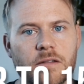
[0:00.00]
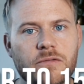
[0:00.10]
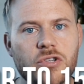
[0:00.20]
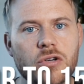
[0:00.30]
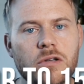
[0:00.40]

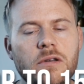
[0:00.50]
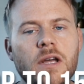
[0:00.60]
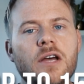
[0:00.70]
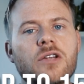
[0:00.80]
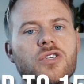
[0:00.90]
of June,
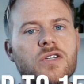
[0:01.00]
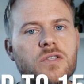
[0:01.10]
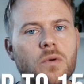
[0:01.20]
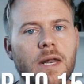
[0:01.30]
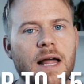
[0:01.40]
just
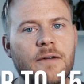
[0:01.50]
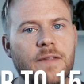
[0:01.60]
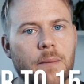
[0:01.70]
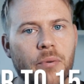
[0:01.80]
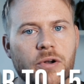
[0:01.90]
to allow for
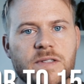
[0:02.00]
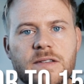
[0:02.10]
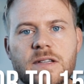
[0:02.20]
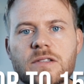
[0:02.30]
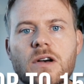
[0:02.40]
that processing